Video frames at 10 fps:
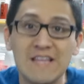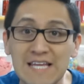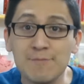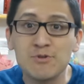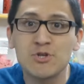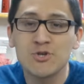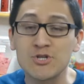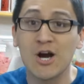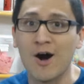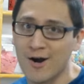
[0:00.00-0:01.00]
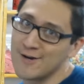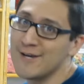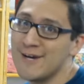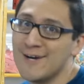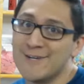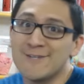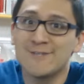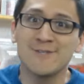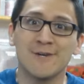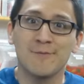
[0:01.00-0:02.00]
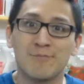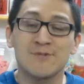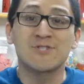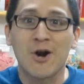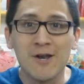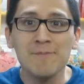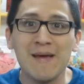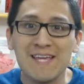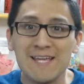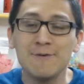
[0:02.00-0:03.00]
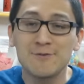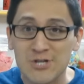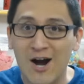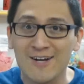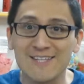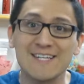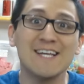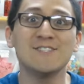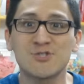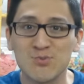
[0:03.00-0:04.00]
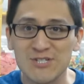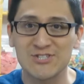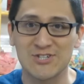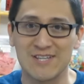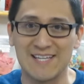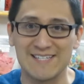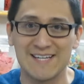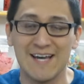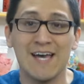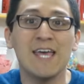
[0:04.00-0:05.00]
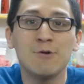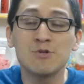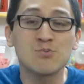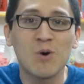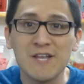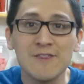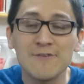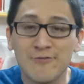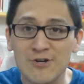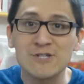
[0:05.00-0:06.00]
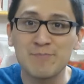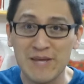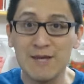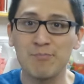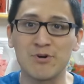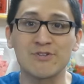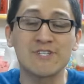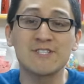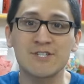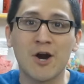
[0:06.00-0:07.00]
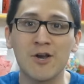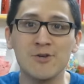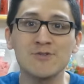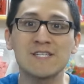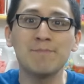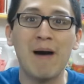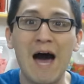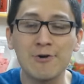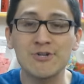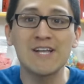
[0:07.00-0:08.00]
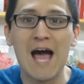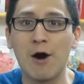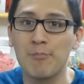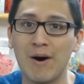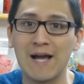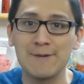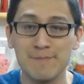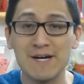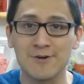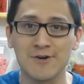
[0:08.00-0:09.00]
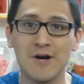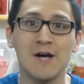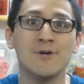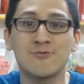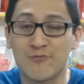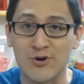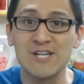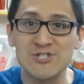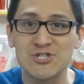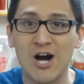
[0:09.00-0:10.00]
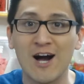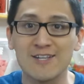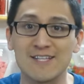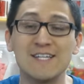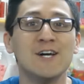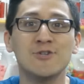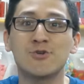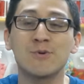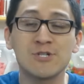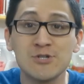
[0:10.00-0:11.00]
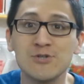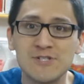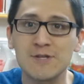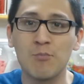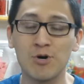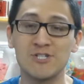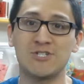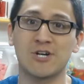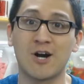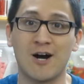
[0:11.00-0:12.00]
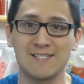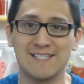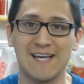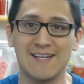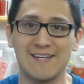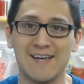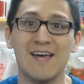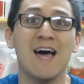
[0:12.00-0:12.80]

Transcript: Philippe Chouchard started making chocolate in Switzerland. He was one of the first people to start using powdered alpine milk for his chocolate to reduce the moisture content.